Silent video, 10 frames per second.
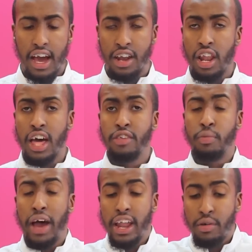And Allah
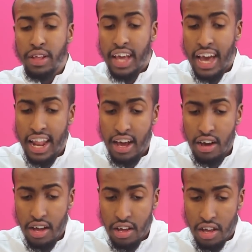subhanahu wa
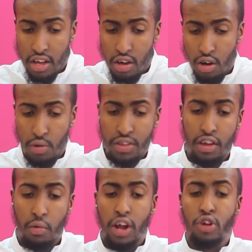ta'ala, who is
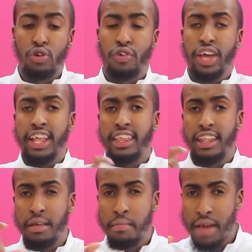the one who
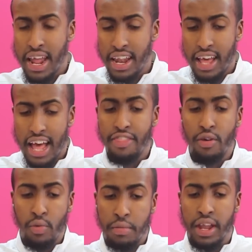created the men and
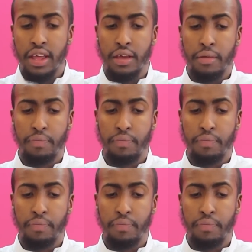the women,